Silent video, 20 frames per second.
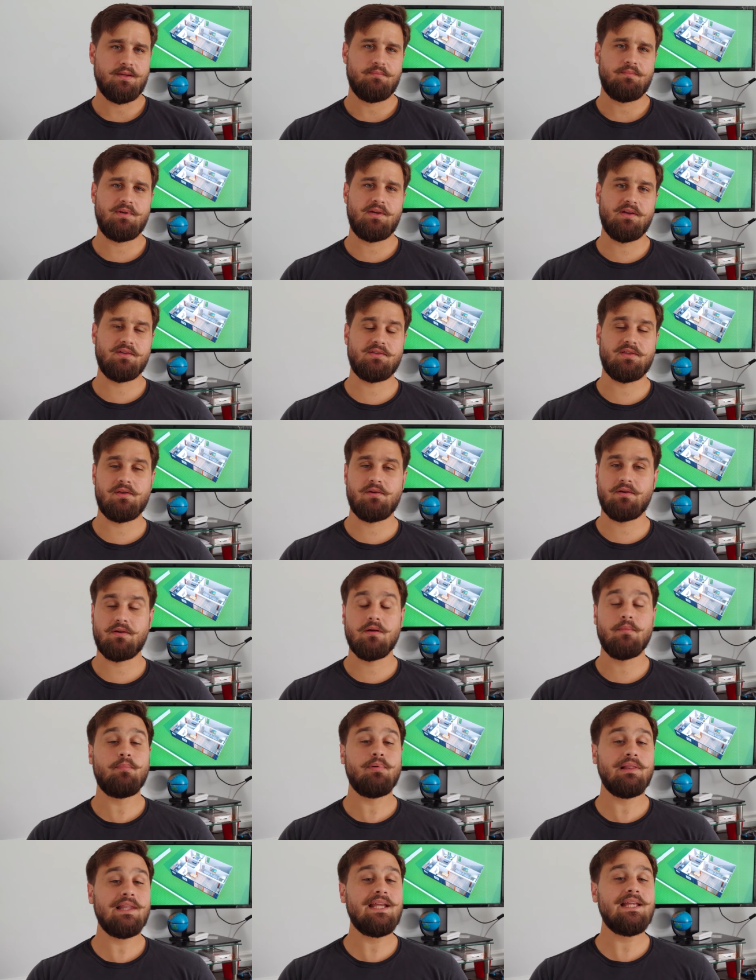because they're
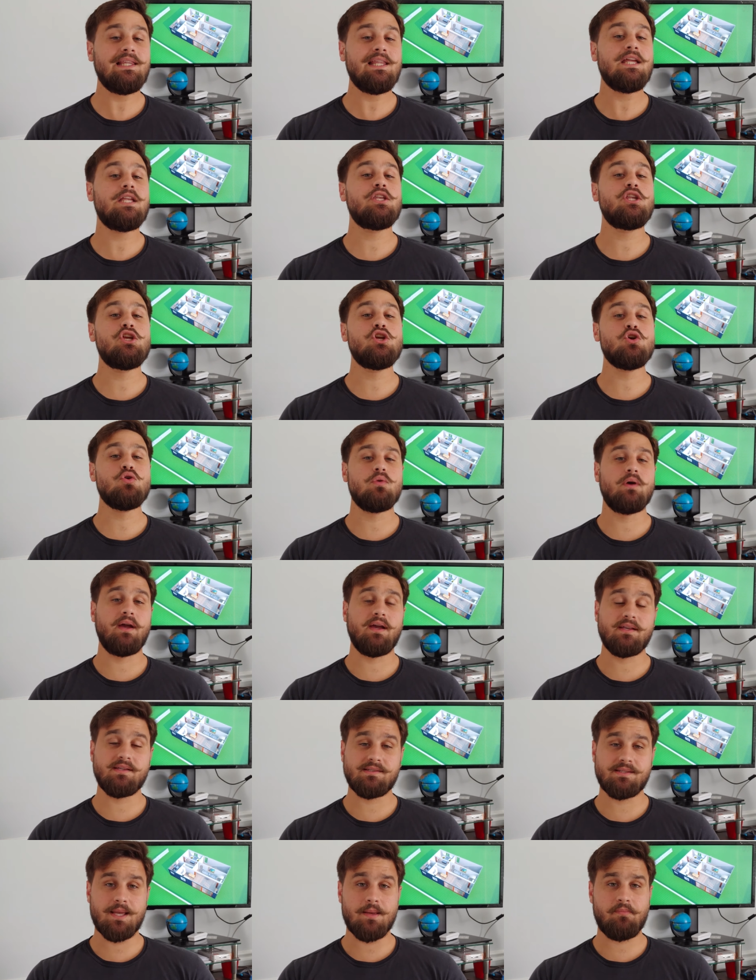completely new
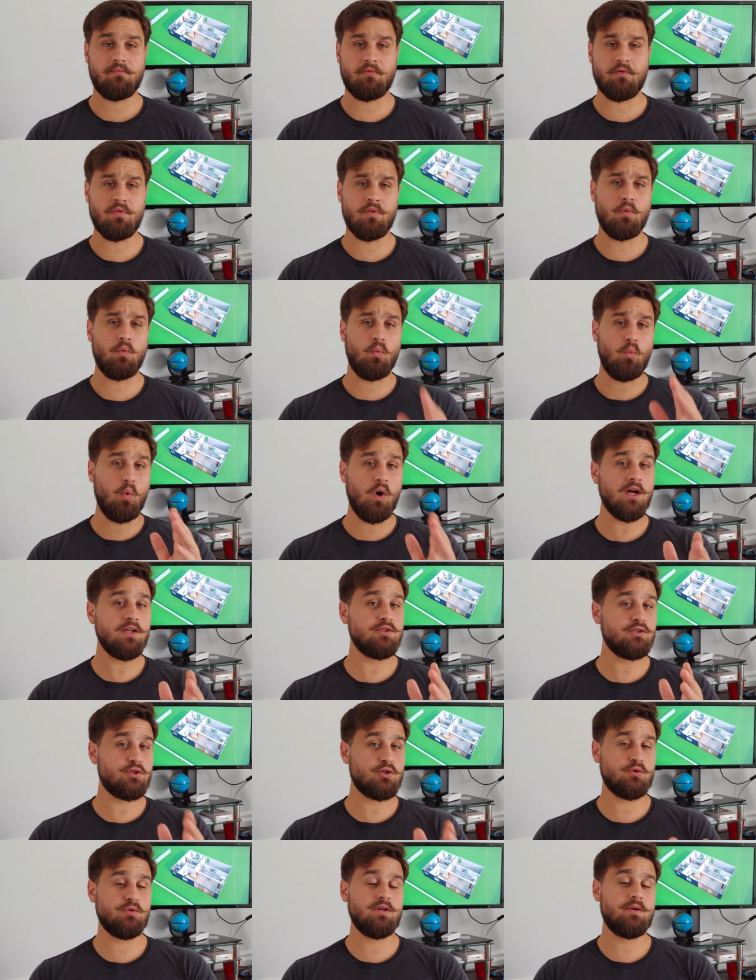except for the one
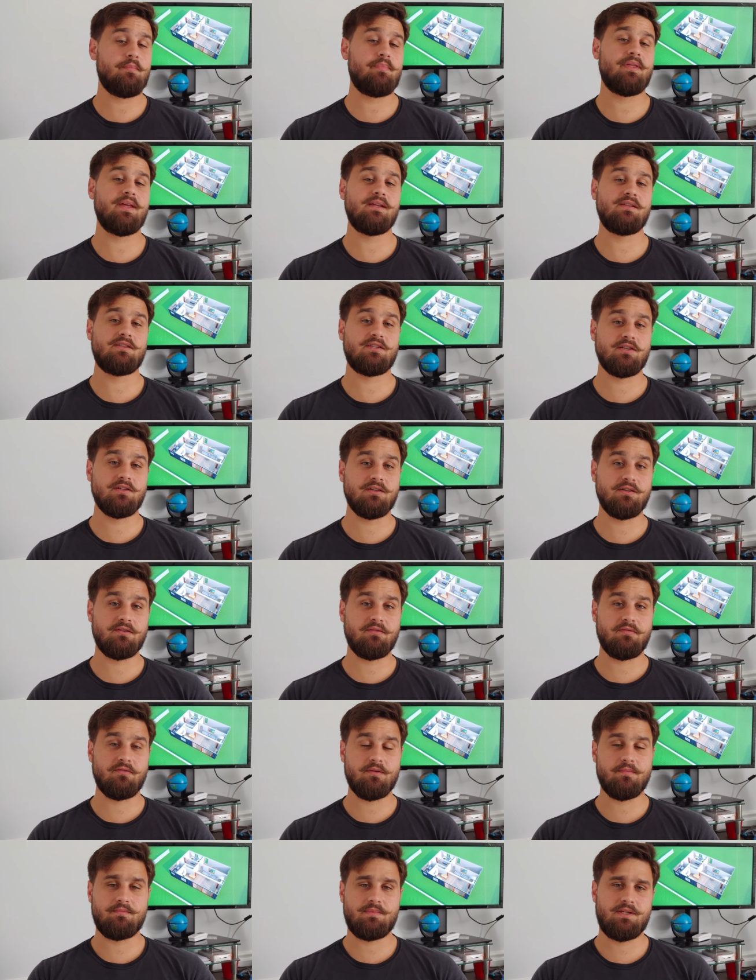trip they took
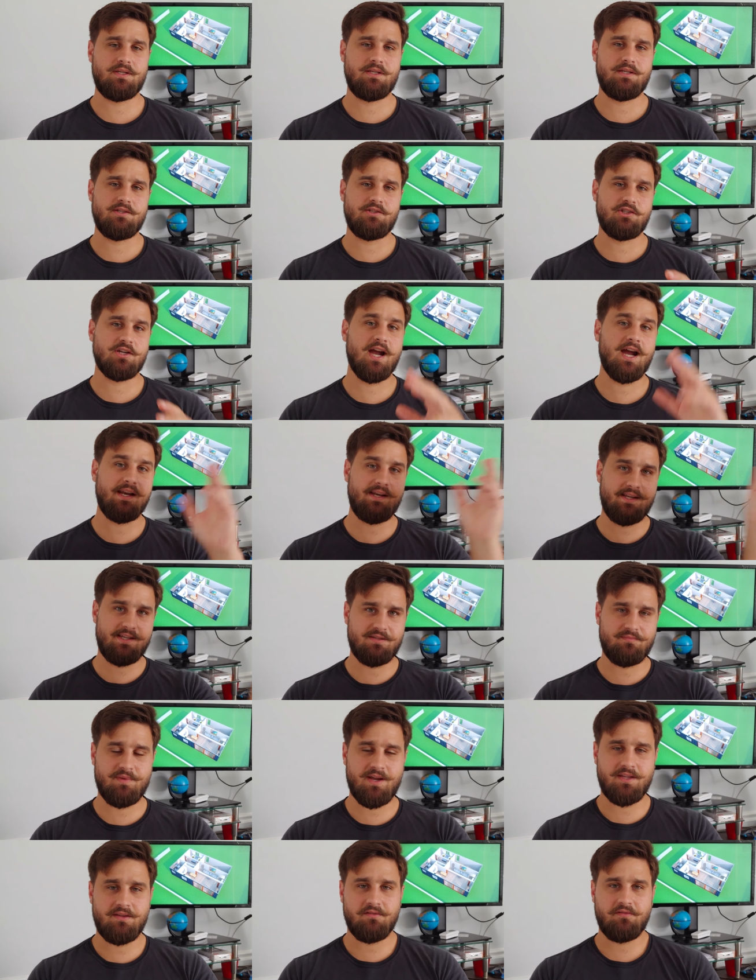from the Chinese
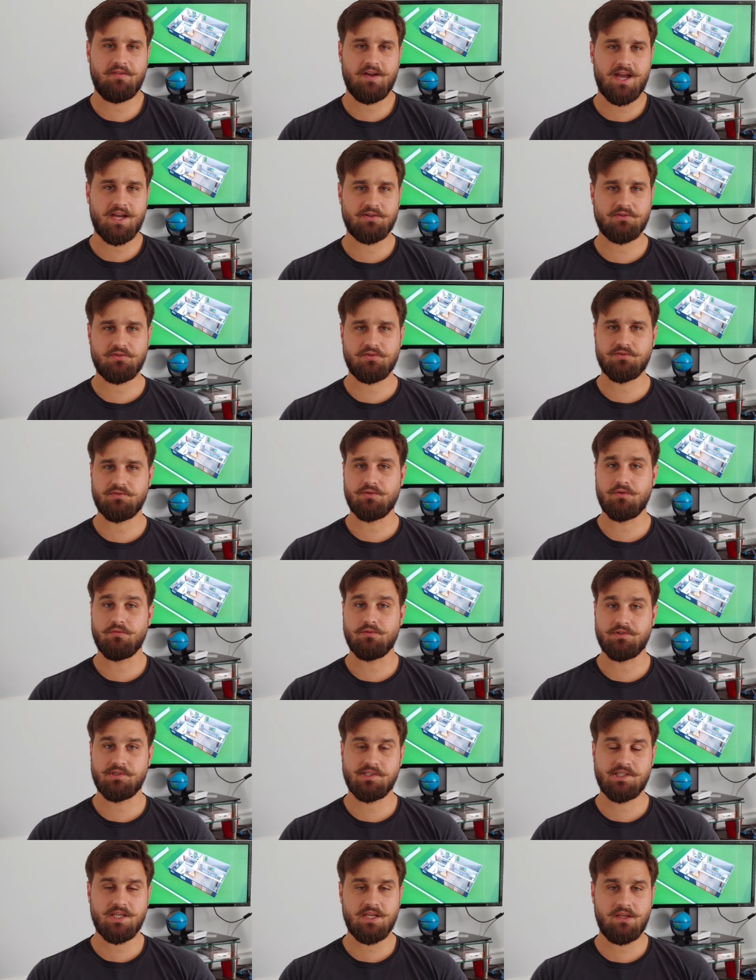manufacturers
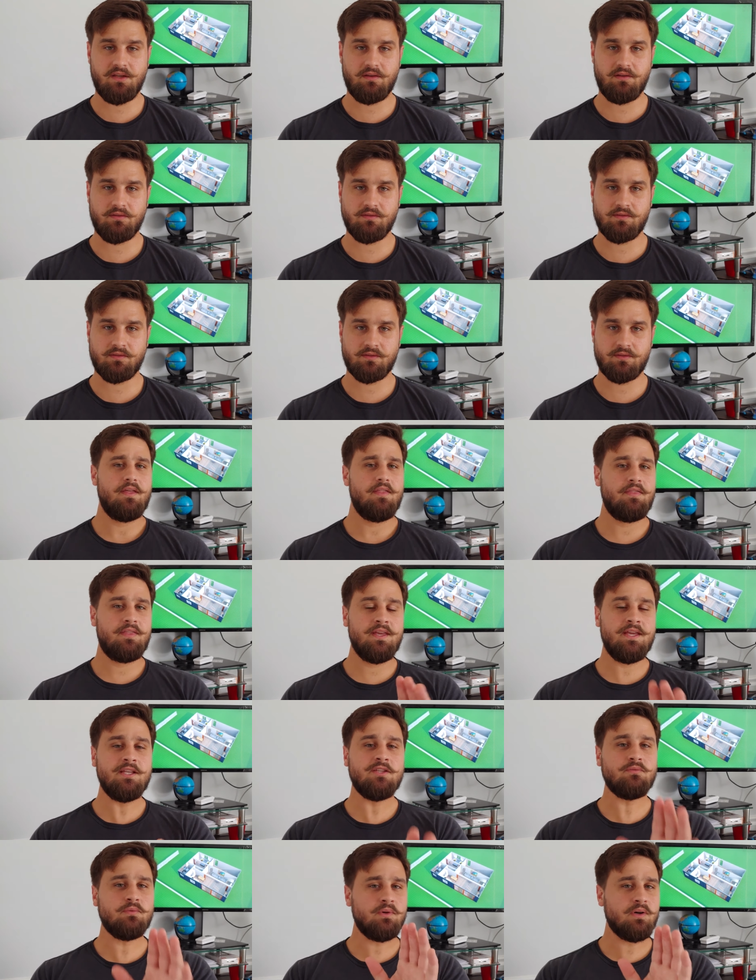overseas,
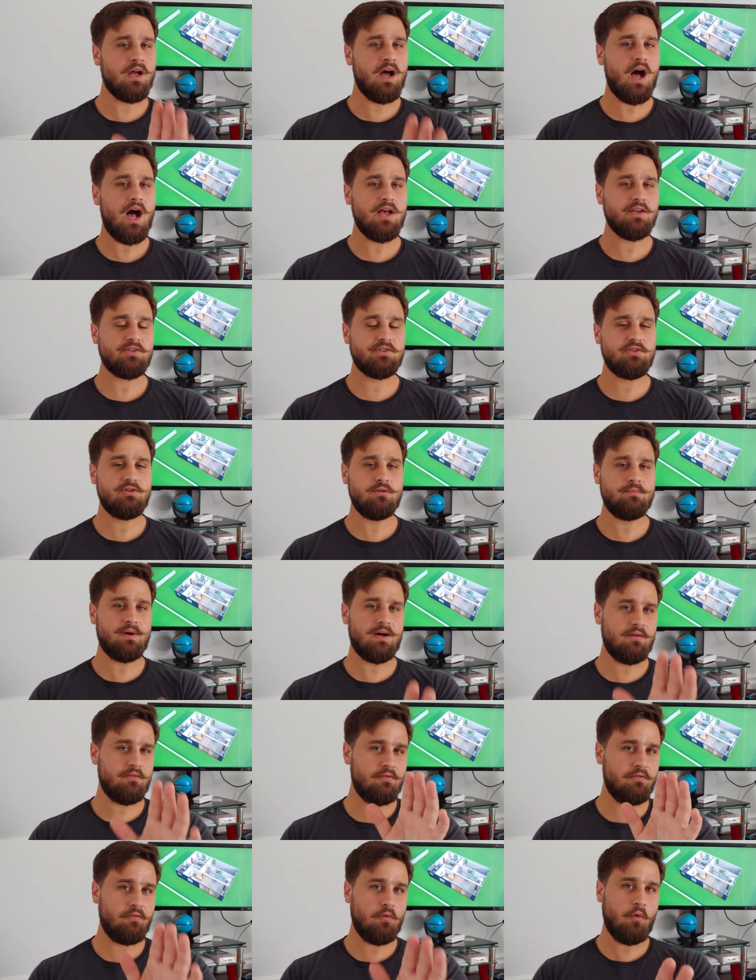these will cost you
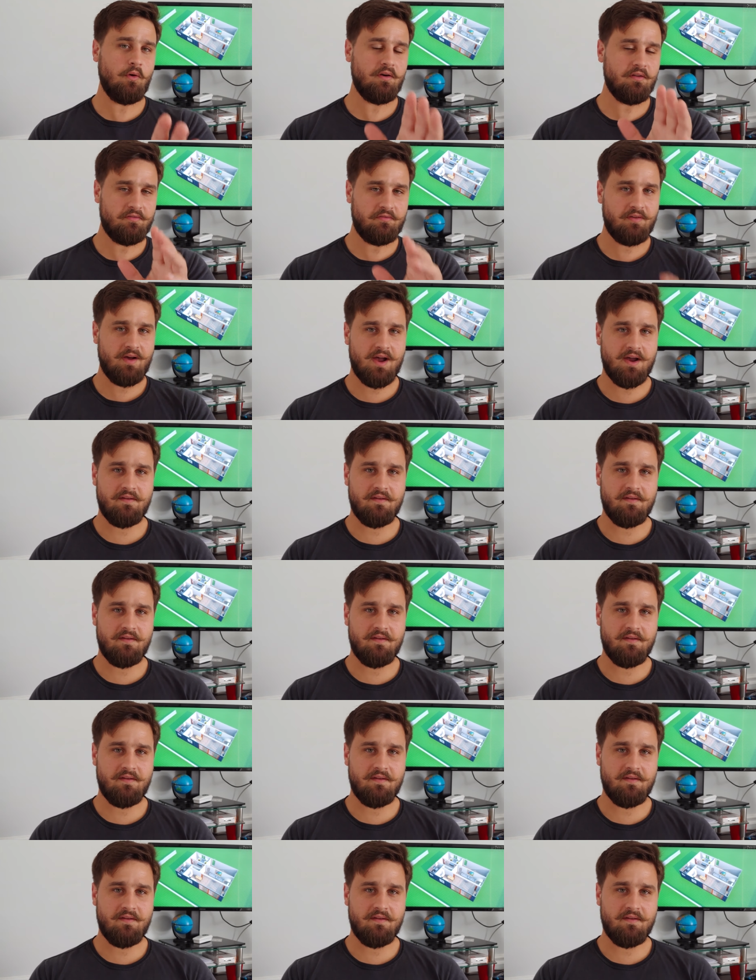about $4,000 to